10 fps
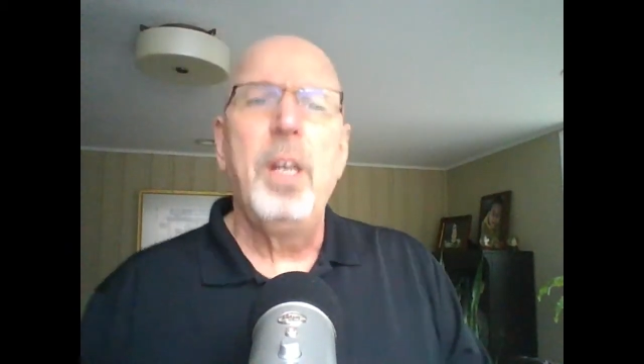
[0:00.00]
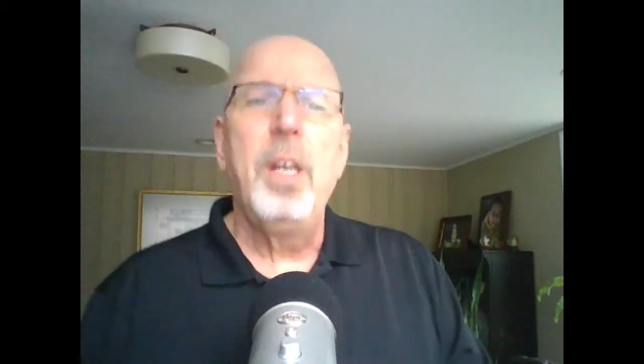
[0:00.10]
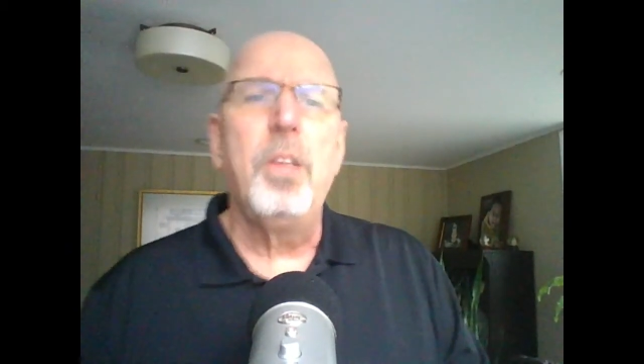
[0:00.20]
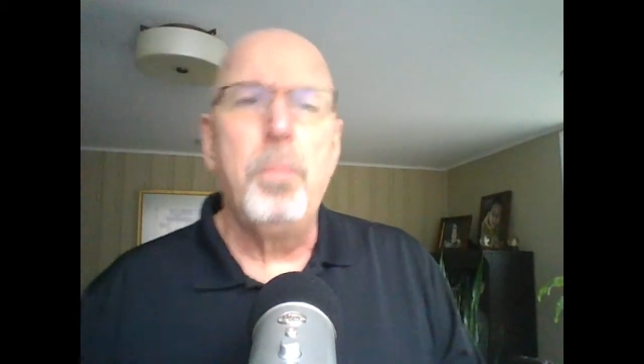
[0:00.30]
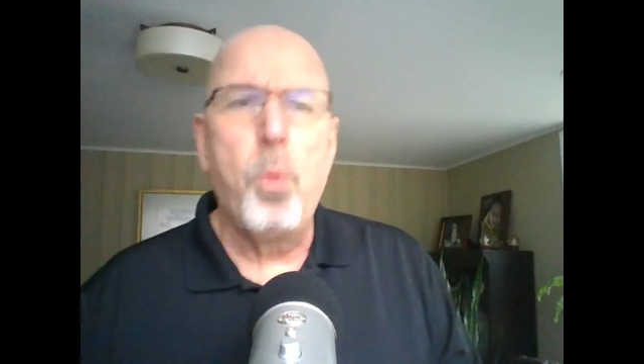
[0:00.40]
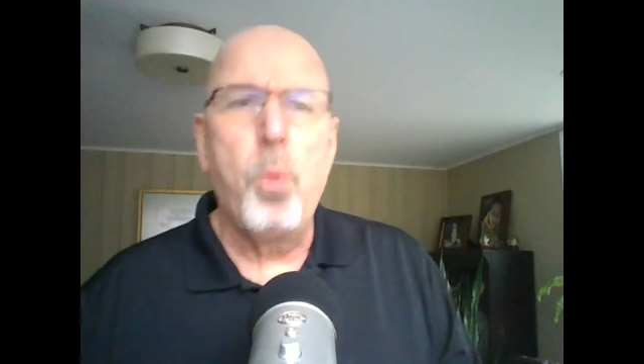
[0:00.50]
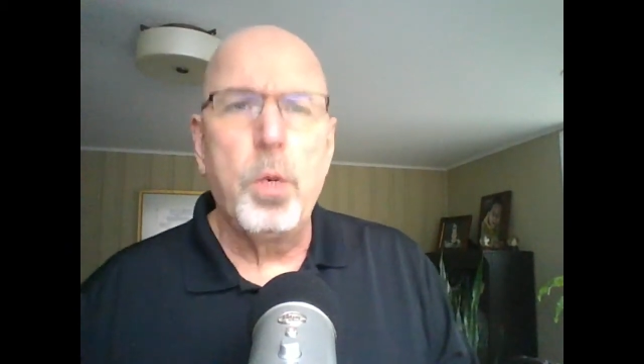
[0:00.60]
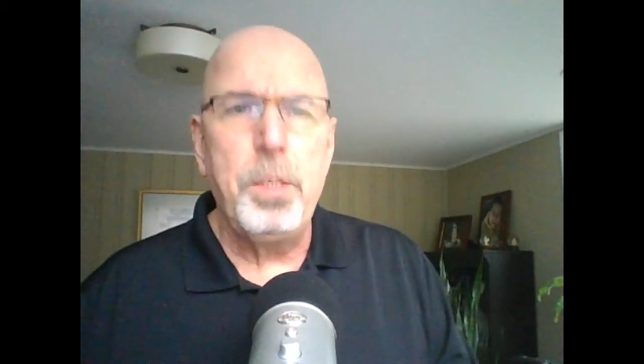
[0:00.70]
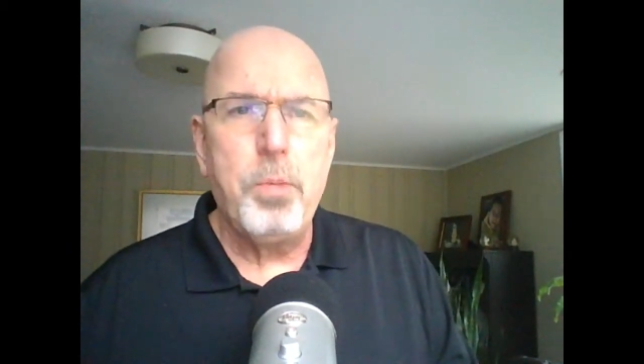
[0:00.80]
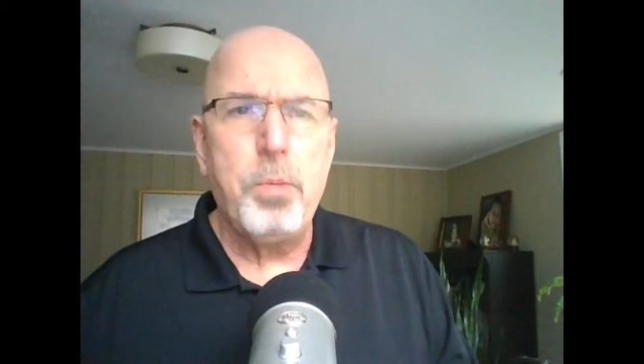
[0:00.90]
The more you
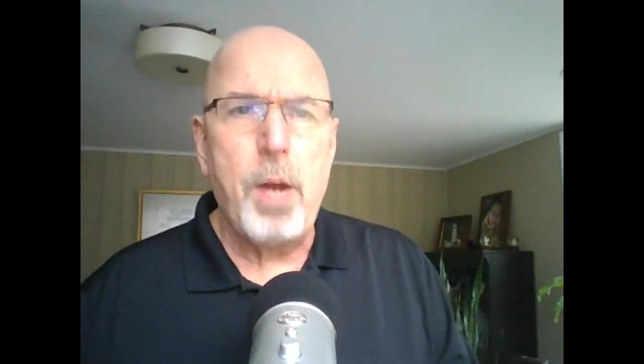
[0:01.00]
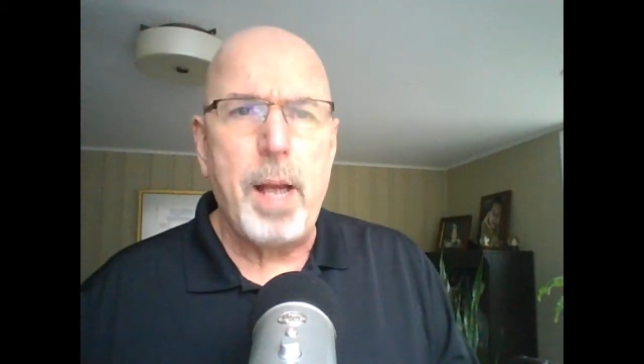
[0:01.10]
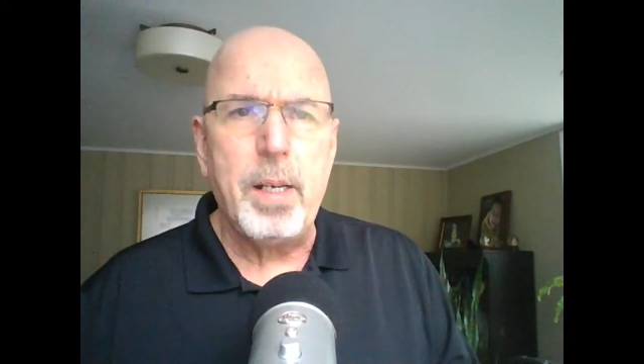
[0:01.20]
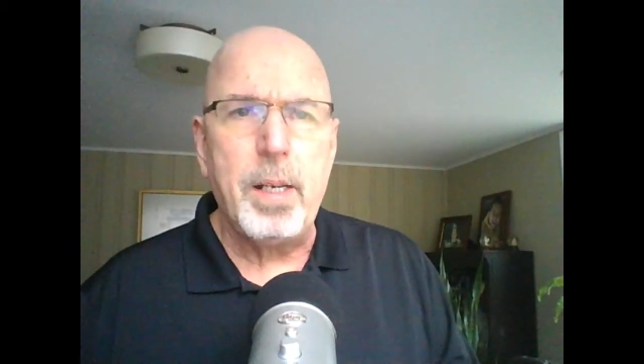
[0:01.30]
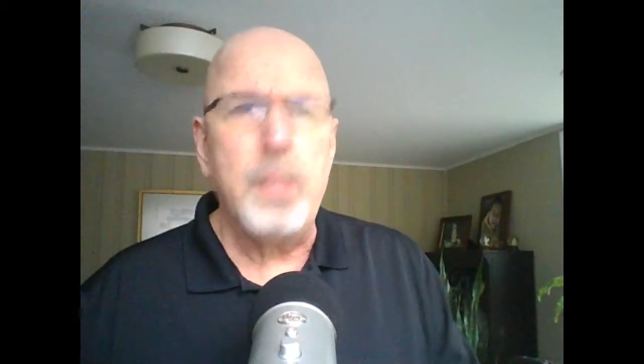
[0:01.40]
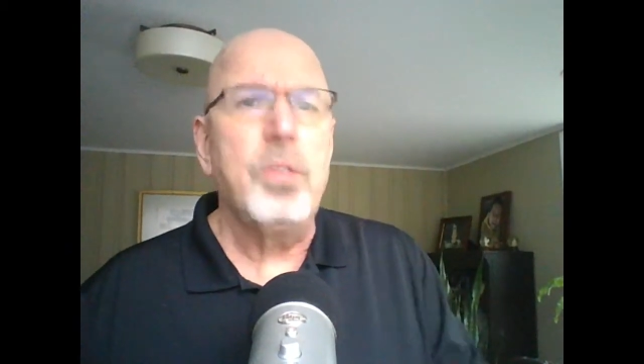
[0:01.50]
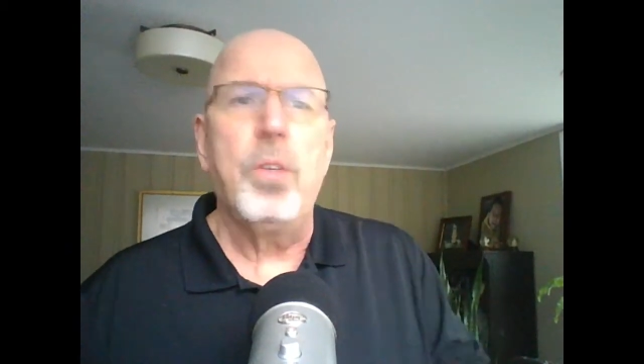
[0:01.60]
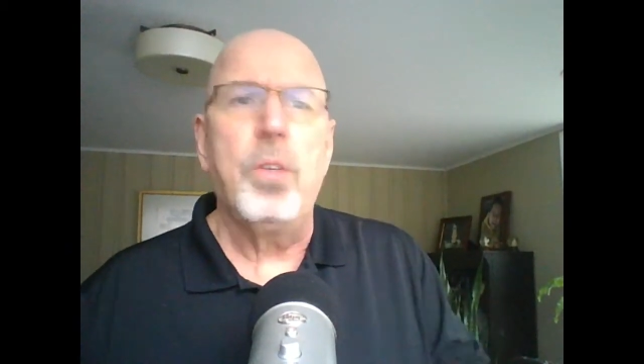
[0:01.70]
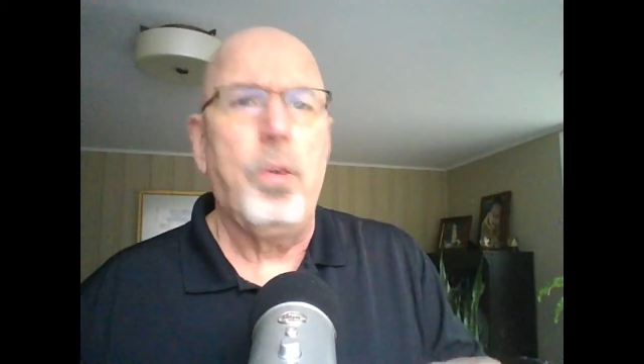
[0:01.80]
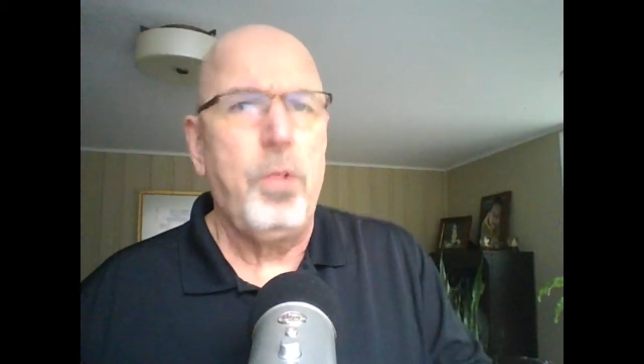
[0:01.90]
practice,
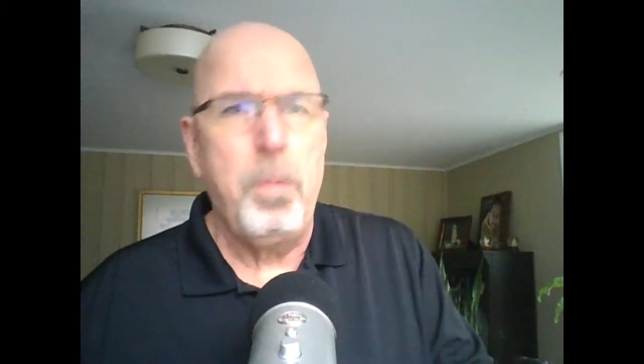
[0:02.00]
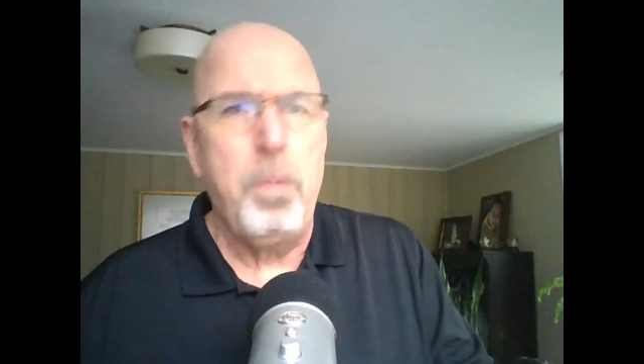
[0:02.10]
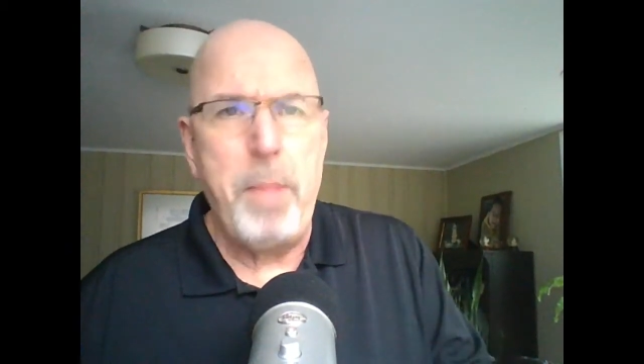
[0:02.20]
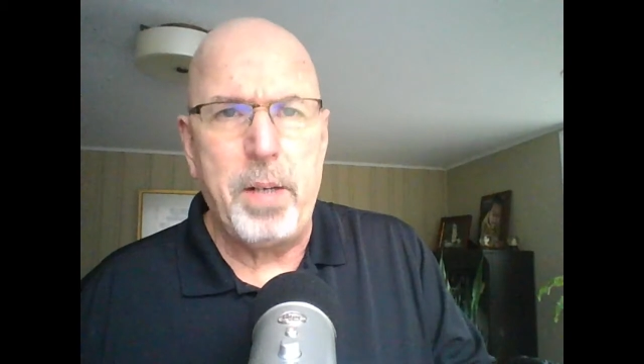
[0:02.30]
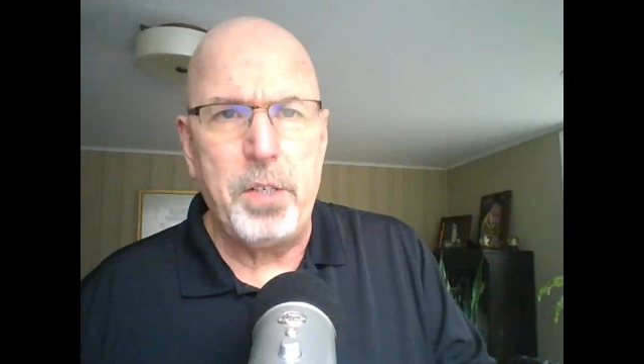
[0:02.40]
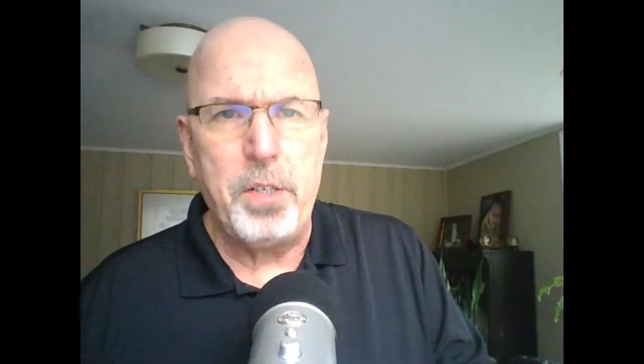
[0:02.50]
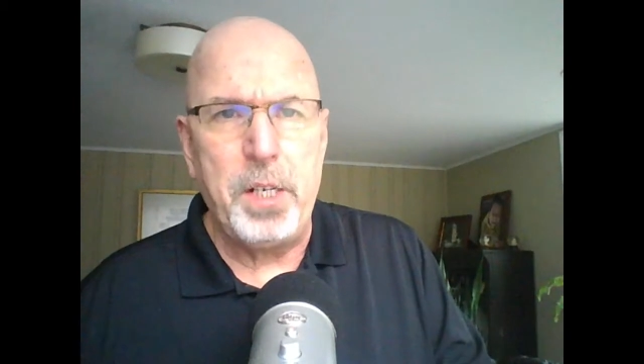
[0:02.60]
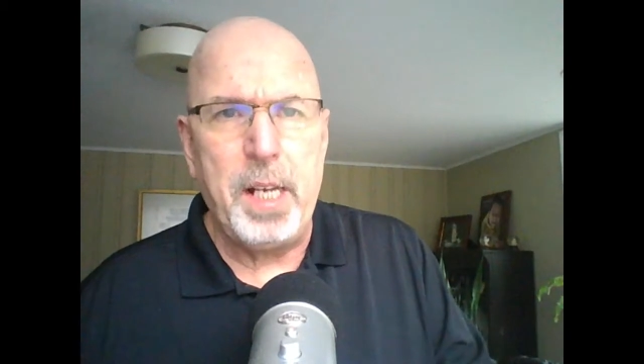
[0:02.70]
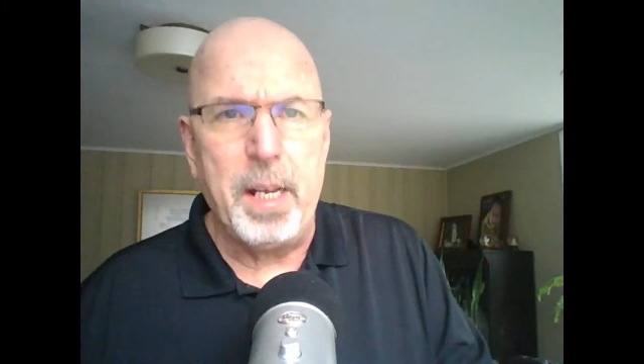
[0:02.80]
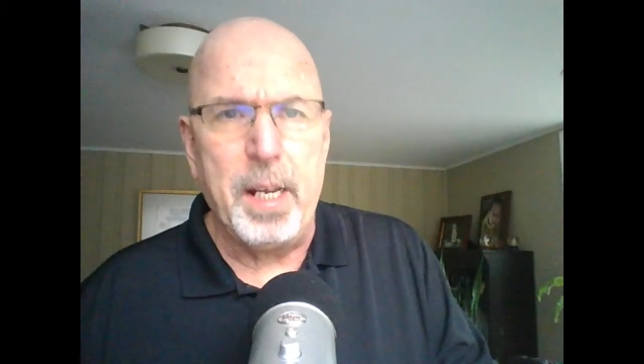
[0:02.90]
the better you
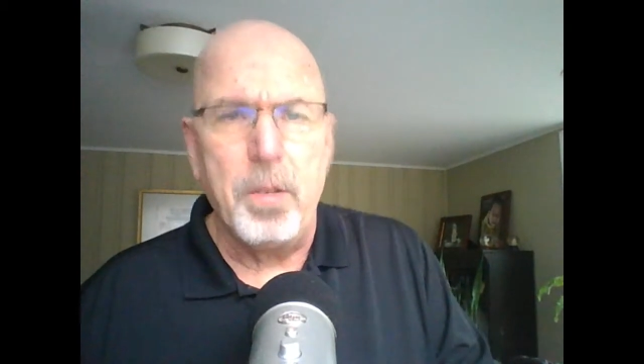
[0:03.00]
get.